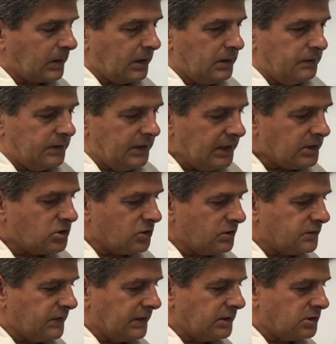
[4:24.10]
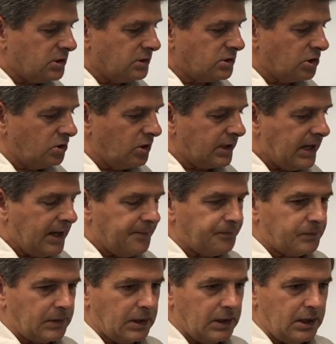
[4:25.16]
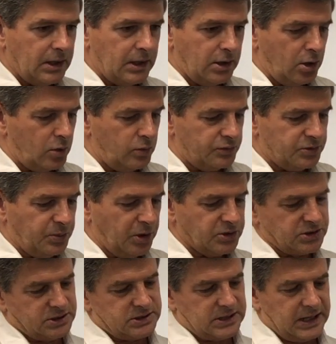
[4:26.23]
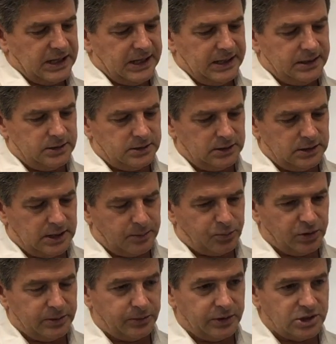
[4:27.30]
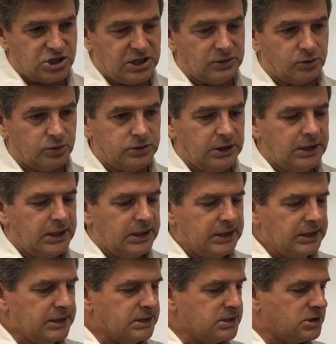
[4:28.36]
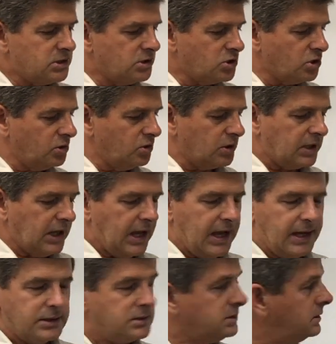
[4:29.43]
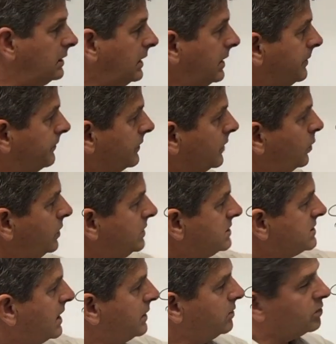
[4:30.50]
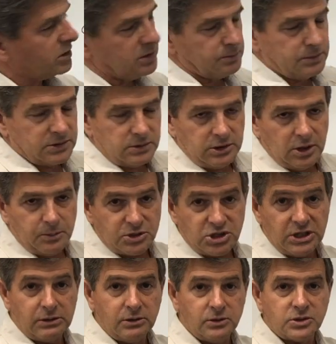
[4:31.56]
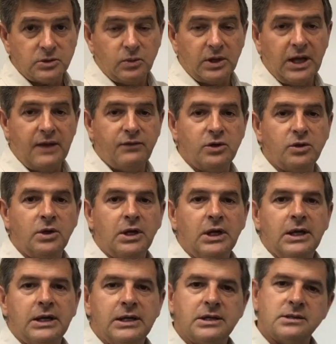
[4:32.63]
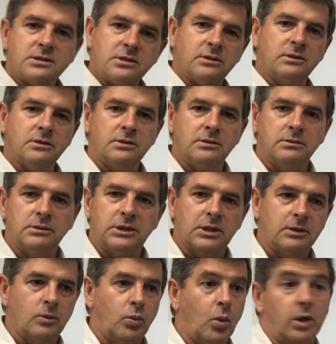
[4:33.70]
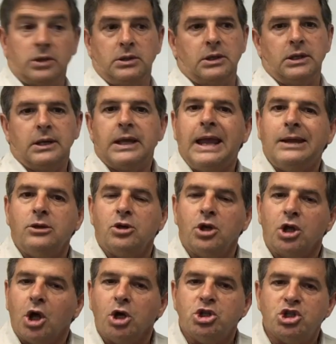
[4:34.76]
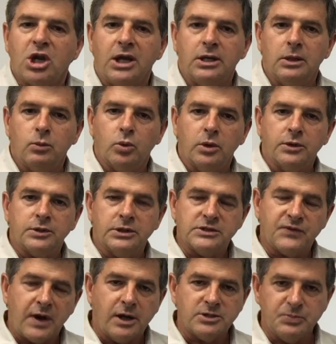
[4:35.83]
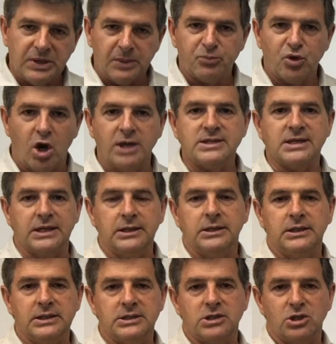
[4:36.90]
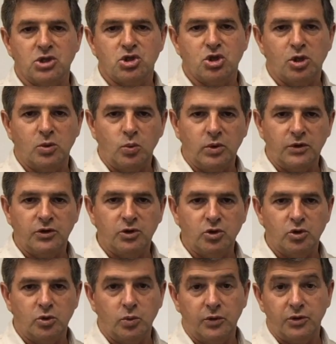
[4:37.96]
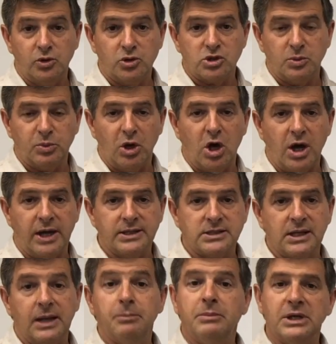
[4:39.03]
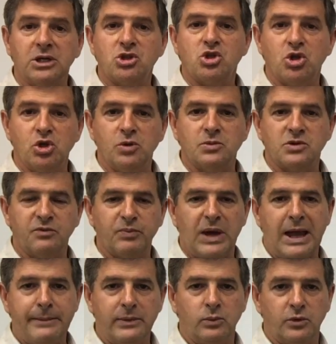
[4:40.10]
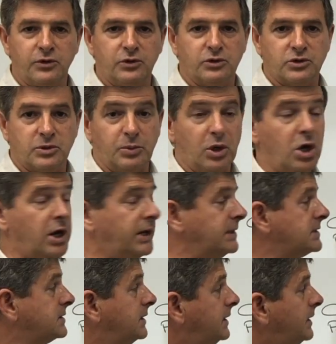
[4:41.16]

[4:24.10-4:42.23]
next sort of thing to look at, along with deposits and preliminary and general, is to look at when you're starting to look at materials and what have you, is to what can you negotiate with as far as better pricing is concerned with your suppliers, and better terms of payment with your suppliers.